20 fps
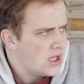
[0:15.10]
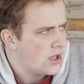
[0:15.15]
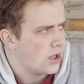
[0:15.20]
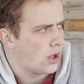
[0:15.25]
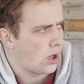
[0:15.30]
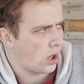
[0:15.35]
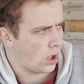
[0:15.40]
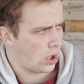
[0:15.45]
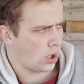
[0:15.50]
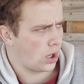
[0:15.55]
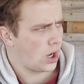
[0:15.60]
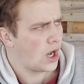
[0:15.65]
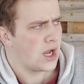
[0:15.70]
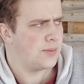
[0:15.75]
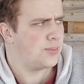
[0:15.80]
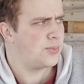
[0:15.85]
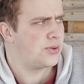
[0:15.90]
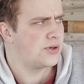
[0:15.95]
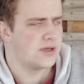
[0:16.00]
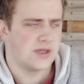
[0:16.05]

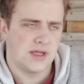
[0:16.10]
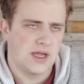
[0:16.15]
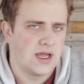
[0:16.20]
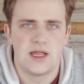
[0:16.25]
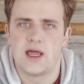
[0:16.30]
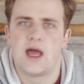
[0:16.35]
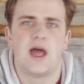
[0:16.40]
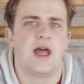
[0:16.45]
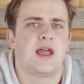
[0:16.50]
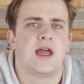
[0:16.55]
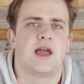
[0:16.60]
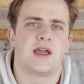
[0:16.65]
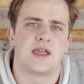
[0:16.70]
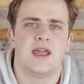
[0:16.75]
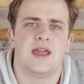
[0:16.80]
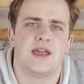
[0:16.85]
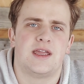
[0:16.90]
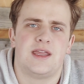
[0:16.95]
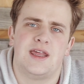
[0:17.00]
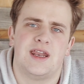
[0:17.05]
I
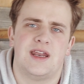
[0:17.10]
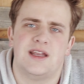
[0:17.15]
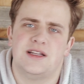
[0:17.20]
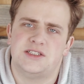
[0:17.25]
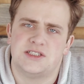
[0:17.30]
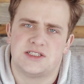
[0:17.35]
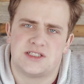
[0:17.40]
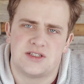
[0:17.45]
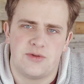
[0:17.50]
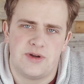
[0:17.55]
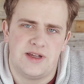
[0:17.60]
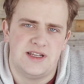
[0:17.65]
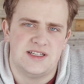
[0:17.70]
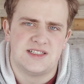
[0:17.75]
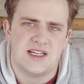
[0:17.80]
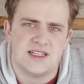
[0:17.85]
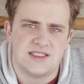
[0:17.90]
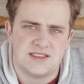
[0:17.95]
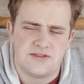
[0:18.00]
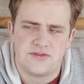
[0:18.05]
can't get it just the way he
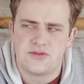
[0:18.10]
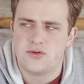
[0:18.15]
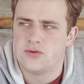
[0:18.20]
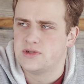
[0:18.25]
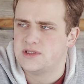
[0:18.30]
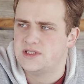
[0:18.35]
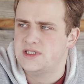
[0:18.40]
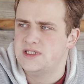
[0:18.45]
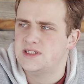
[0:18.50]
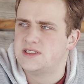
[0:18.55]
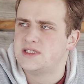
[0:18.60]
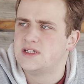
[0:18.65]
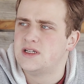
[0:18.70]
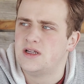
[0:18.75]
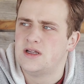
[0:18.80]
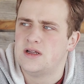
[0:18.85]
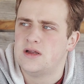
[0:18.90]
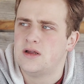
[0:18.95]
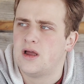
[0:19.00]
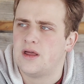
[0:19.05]
says it. Of course,
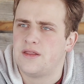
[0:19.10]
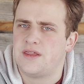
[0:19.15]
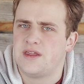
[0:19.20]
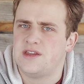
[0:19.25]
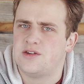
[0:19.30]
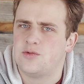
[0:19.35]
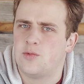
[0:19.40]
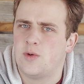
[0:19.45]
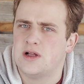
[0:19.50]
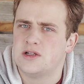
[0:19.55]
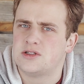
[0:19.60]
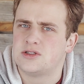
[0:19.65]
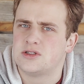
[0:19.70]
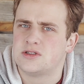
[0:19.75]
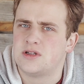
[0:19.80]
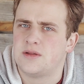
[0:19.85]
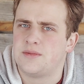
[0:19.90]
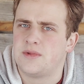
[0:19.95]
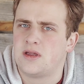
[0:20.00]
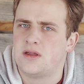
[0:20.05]
I think he's Welsh or
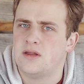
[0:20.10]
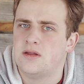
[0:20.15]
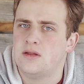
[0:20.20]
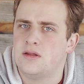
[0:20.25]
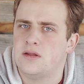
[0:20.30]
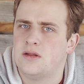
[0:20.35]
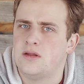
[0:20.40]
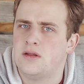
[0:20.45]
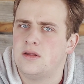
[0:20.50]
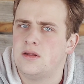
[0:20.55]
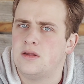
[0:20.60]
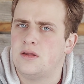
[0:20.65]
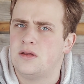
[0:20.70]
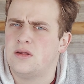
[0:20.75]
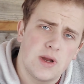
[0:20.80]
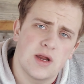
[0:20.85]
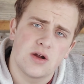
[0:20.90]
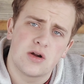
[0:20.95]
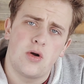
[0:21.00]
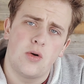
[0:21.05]
something. Anyways, today
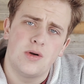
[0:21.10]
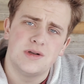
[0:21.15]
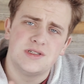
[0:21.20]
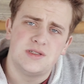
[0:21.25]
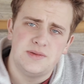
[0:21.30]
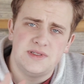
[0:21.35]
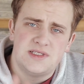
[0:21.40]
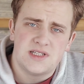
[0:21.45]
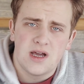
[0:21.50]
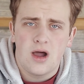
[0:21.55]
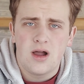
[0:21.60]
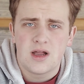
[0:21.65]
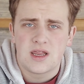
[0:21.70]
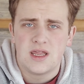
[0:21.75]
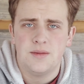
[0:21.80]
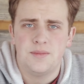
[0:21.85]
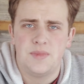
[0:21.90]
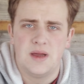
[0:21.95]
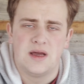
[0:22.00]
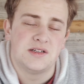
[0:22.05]
we are going to be talking
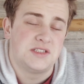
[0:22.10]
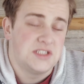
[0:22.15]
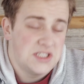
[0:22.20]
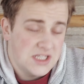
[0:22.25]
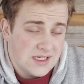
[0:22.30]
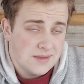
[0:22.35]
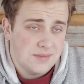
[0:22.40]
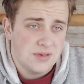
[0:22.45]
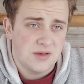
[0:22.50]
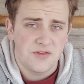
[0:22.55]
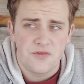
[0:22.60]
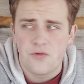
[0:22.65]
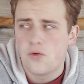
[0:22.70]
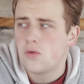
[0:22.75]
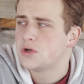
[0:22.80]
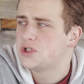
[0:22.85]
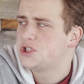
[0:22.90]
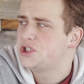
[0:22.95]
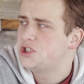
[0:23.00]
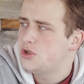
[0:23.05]
about tips
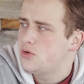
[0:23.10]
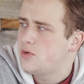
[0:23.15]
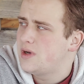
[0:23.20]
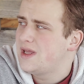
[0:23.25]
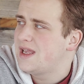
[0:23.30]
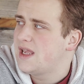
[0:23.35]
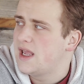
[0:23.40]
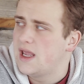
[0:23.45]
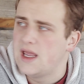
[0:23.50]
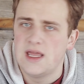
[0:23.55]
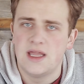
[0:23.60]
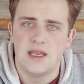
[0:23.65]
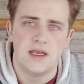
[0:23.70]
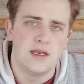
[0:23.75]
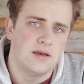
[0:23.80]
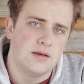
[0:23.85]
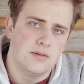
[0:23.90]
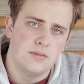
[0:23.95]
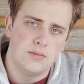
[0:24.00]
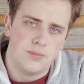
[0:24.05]
for shooting
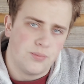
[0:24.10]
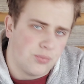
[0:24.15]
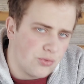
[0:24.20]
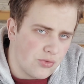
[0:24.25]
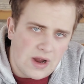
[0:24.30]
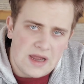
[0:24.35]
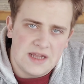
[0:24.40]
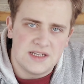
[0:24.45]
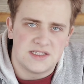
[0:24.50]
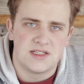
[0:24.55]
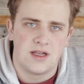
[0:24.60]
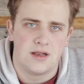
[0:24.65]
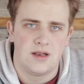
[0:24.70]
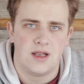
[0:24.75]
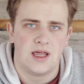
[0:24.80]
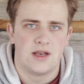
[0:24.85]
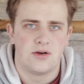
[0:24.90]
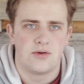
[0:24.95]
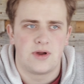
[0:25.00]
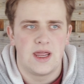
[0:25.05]
in bright
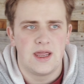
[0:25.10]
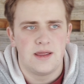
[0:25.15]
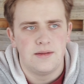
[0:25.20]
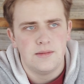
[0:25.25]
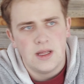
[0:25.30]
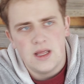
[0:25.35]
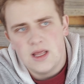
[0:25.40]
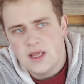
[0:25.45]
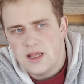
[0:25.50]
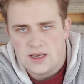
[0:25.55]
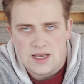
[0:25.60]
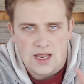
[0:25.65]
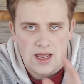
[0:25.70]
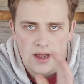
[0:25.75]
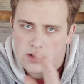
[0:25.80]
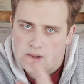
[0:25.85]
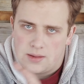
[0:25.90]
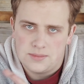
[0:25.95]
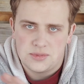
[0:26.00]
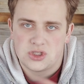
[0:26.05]
sunlight, okay?
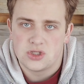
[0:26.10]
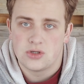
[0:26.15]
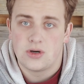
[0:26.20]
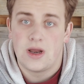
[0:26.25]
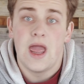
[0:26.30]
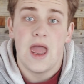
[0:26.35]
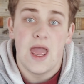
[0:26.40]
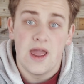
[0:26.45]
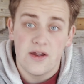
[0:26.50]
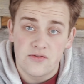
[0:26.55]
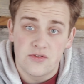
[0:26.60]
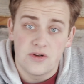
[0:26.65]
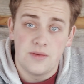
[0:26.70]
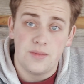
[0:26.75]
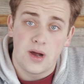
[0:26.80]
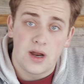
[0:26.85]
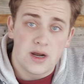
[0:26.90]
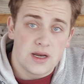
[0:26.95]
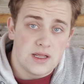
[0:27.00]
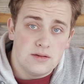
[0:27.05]
Now, I'm sure
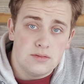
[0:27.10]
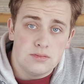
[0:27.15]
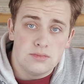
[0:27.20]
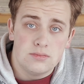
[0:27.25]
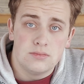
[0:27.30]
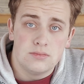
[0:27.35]
everybody